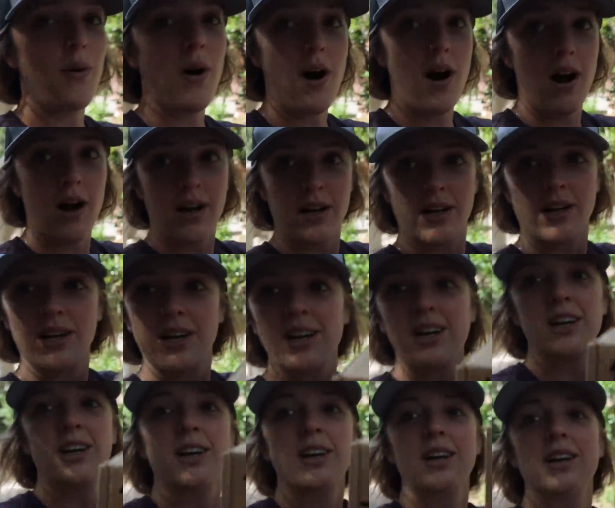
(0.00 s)
walk
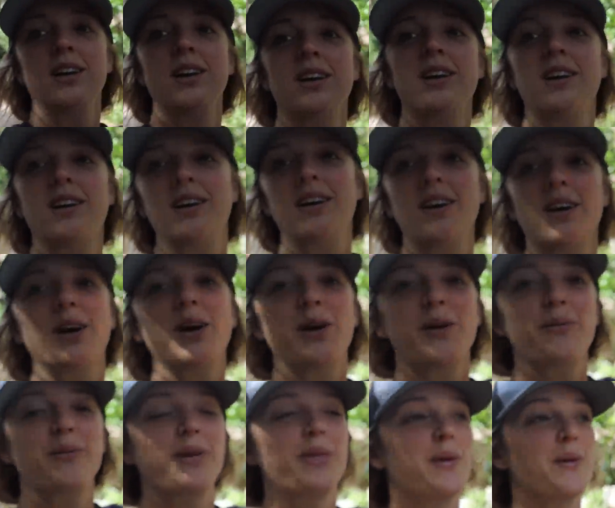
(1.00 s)

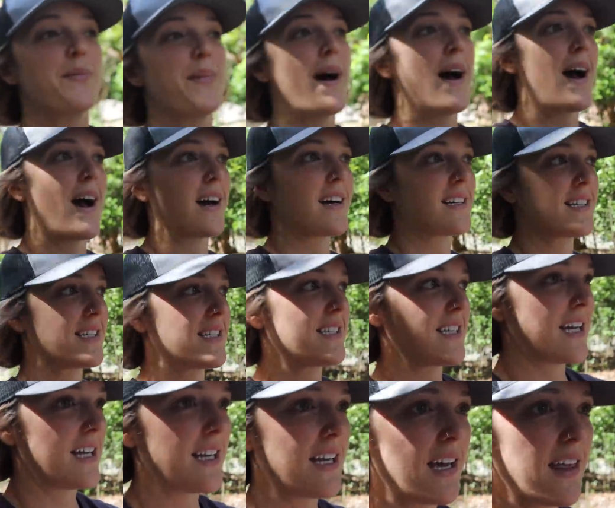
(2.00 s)
with a
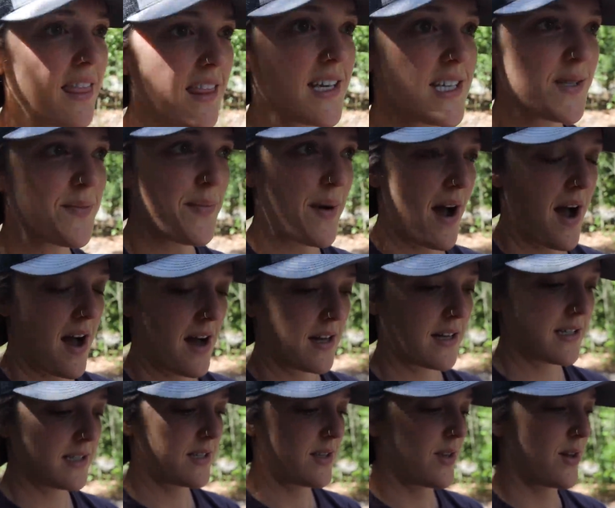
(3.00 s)
box. And in this
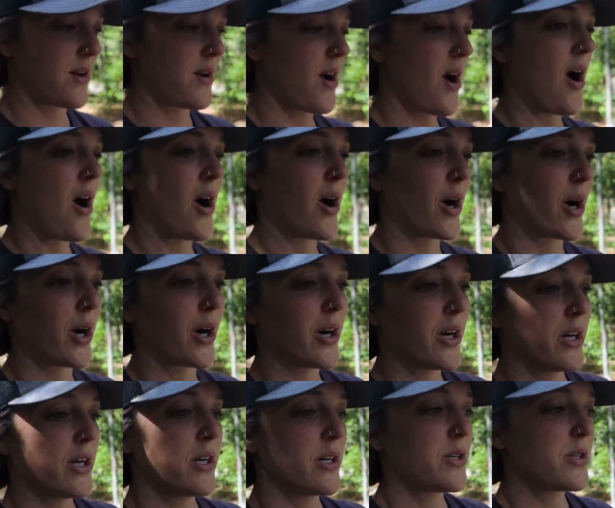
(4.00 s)
box, there are
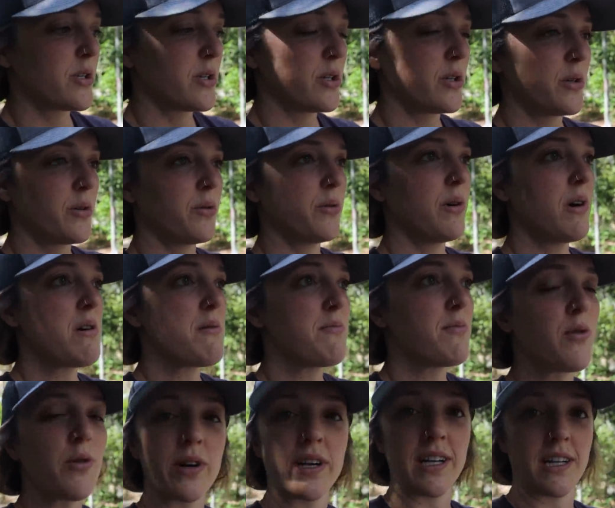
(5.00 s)
two
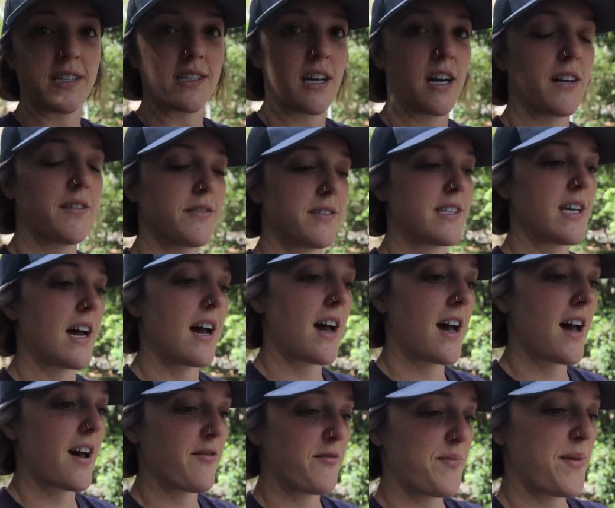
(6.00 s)
mourning doves that
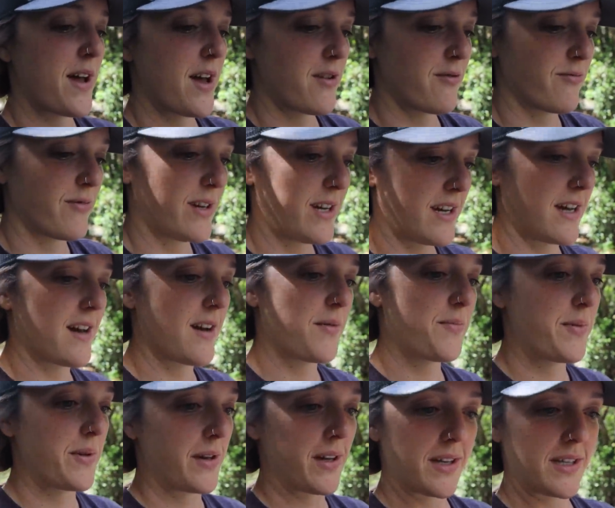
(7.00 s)
have been
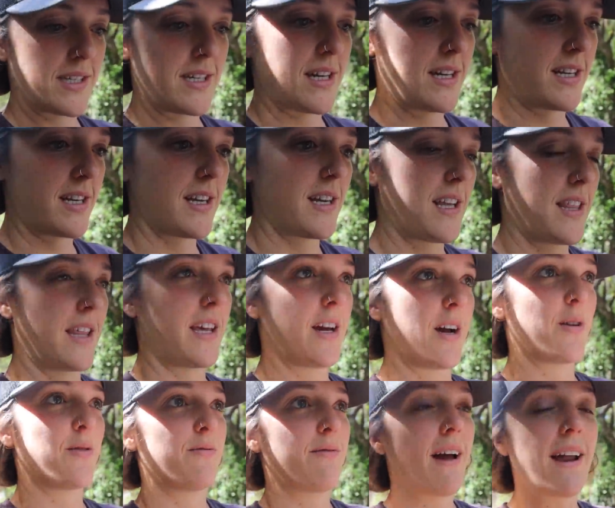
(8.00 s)
rehabilitated and
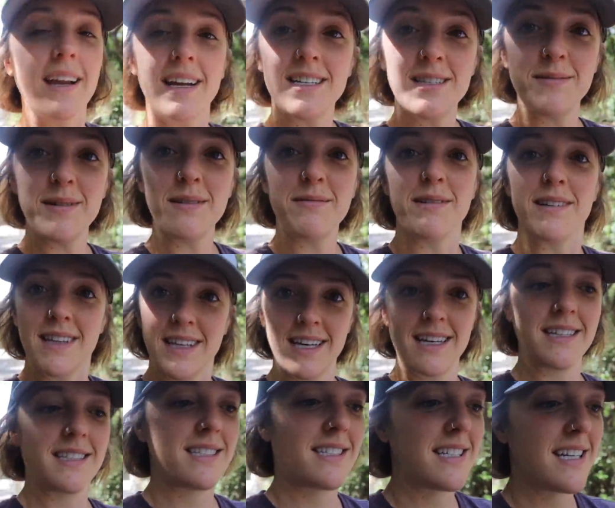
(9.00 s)
they are ready to be
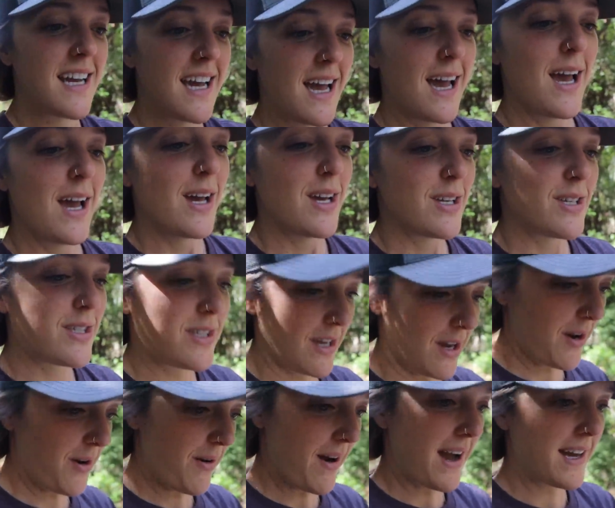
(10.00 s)
released.
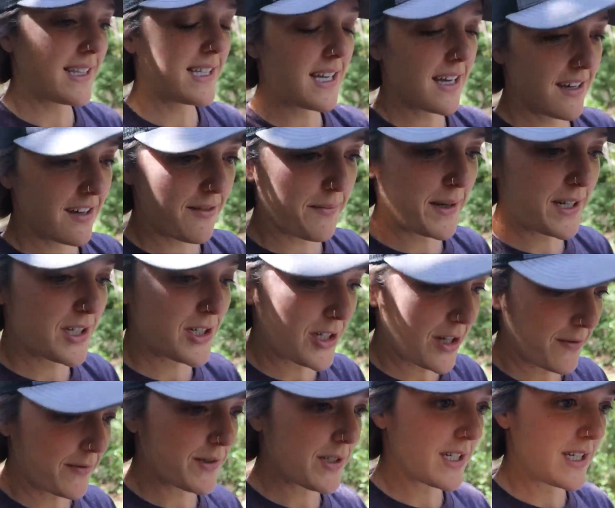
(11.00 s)
So at the end of my
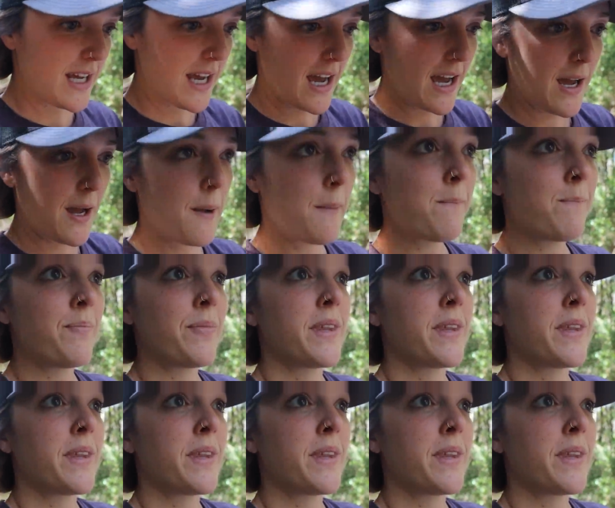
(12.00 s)
shift today,